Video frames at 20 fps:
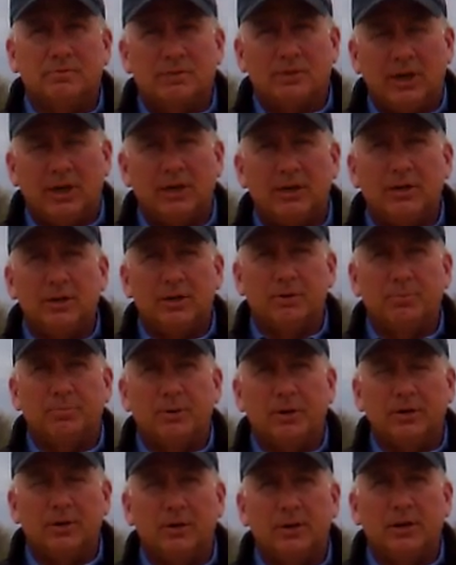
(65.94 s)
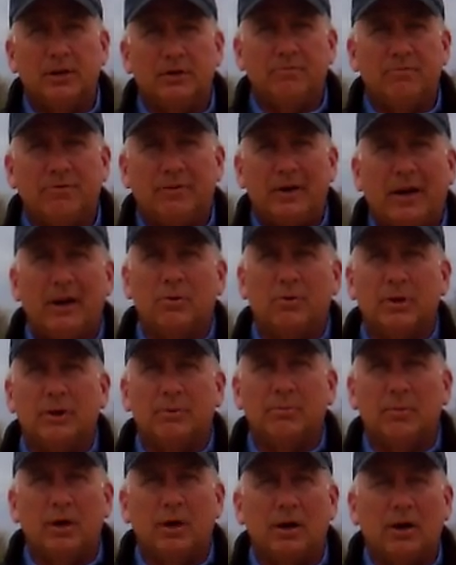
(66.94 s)
10-year period
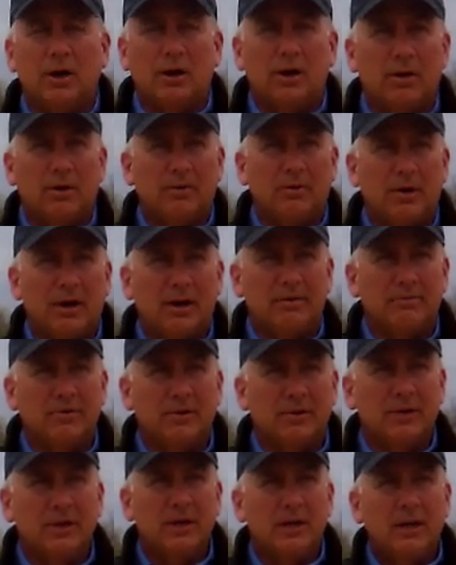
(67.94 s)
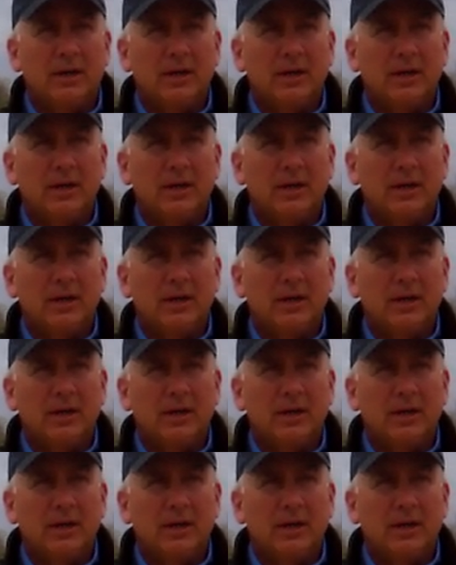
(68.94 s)
following our arrival,